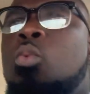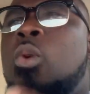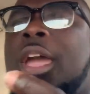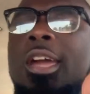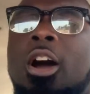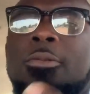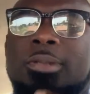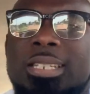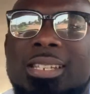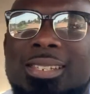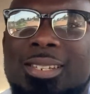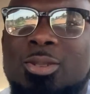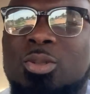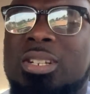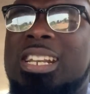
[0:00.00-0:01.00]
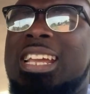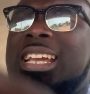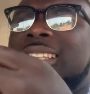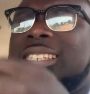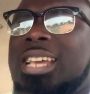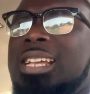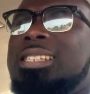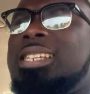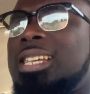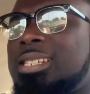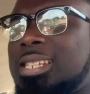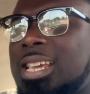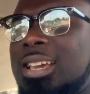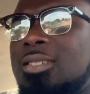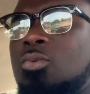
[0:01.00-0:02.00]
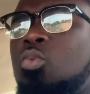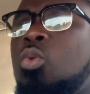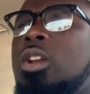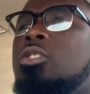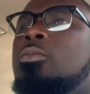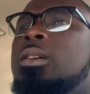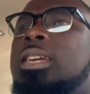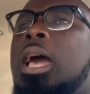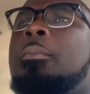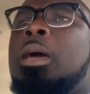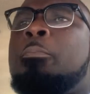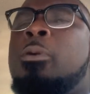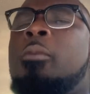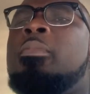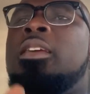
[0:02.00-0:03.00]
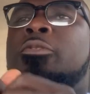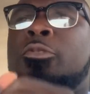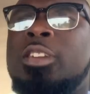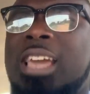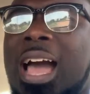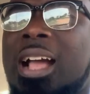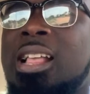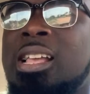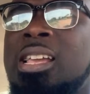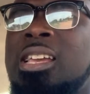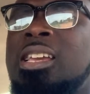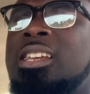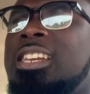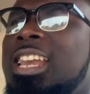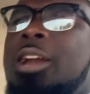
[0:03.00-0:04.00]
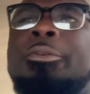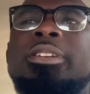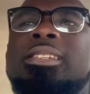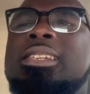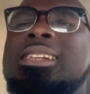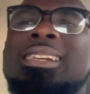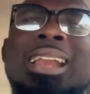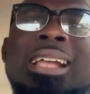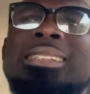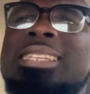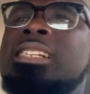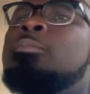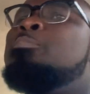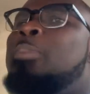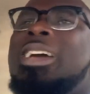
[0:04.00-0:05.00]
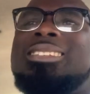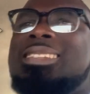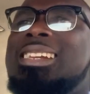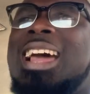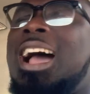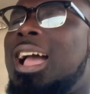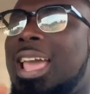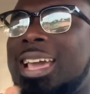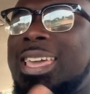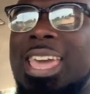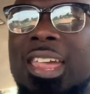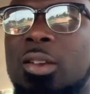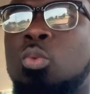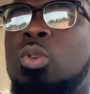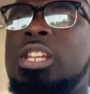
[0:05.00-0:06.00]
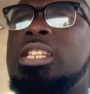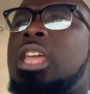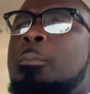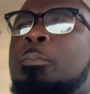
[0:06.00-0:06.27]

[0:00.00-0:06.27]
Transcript: way options no na you say when you become a public figure. There is nothing personal again when you're